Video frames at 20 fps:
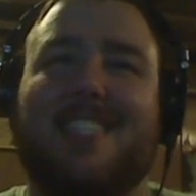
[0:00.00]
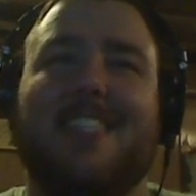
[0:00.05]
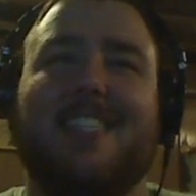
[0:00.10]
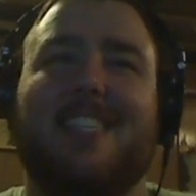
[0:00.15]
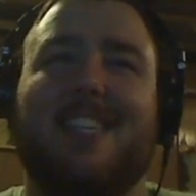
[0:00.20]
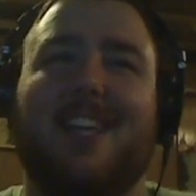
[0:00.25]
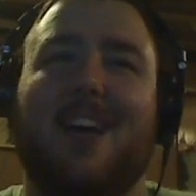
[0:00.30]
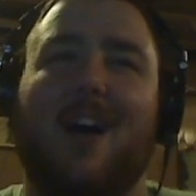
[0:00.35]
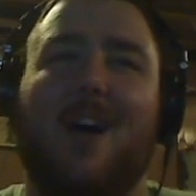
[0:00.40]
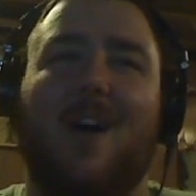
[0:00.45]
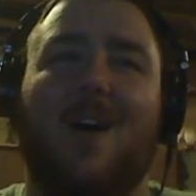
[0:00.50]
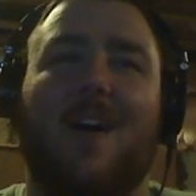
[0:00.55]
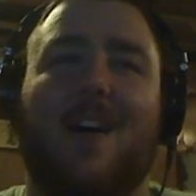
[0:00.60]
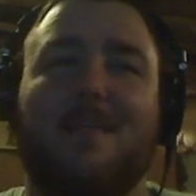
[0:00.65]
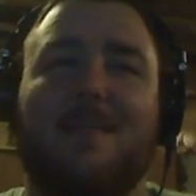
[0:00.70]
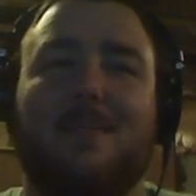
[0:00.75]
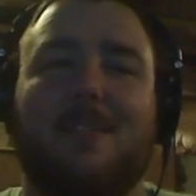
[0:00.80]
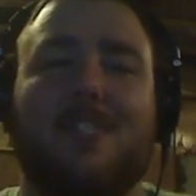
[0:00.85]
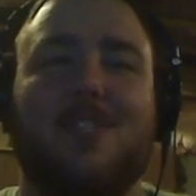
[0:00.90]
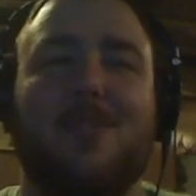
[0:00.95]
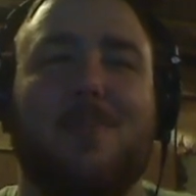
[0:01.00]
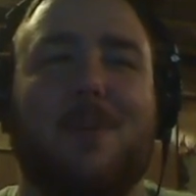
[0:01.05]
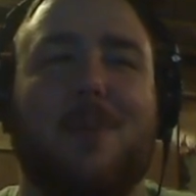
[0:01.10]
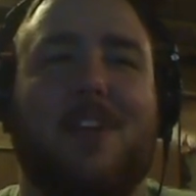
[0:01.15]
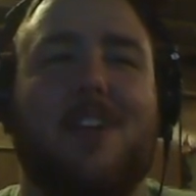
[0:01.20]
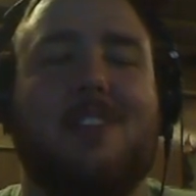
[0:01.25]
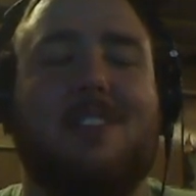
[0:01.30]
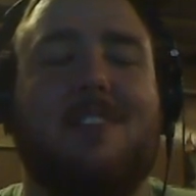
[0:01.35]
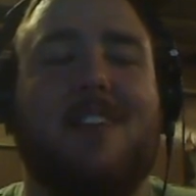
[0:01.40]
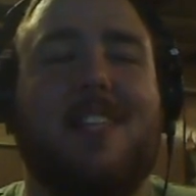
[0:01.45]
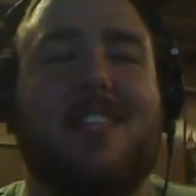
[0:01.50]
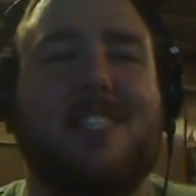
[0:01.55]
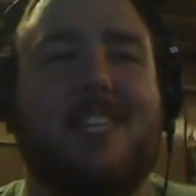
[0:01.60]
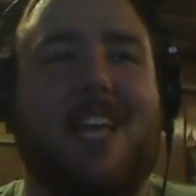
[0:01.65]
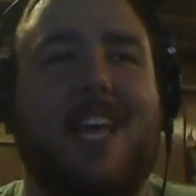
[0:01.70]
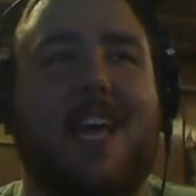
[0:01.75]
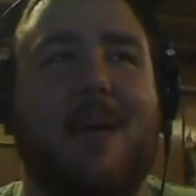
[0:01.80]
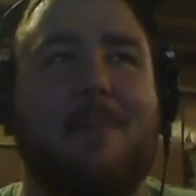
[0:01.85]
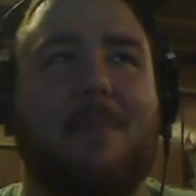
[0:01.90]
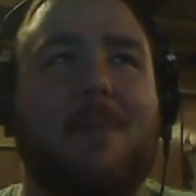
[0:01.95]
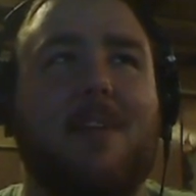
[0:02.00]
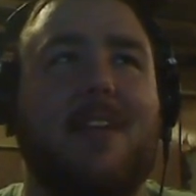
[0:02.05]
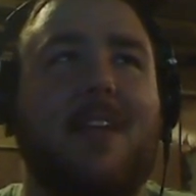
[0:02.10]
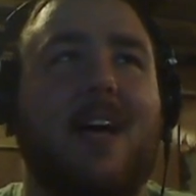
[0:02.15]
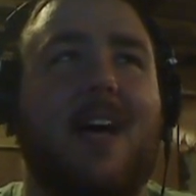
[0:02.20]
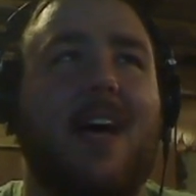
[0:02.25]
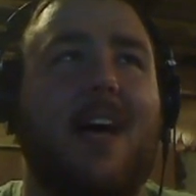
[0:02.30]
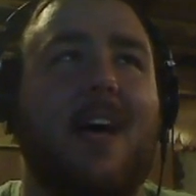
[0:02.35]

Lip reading: So, I'm super curious if that's going to happen.